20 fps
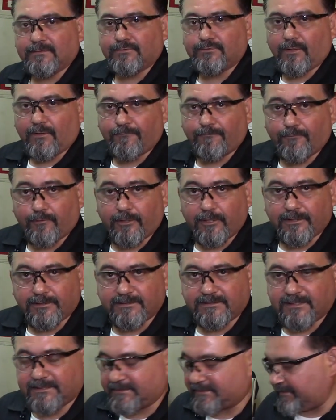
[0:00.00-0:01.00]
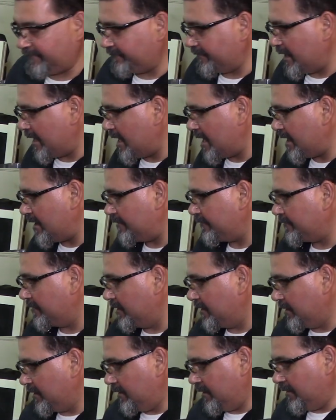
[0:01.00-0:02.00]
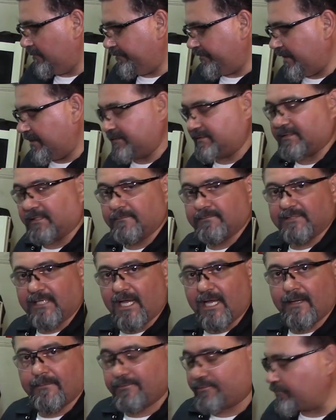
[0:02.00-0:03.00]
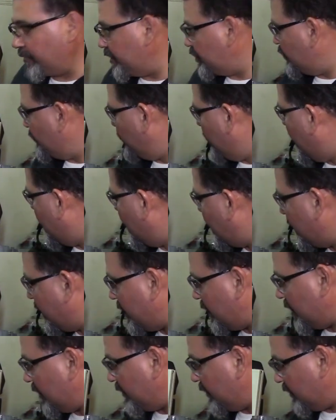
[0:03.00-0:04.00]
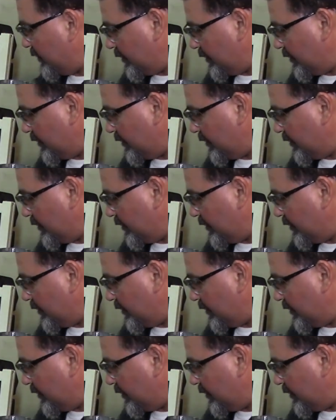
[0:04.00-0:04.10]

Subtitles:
to a 4L65. And sometimes when you buy,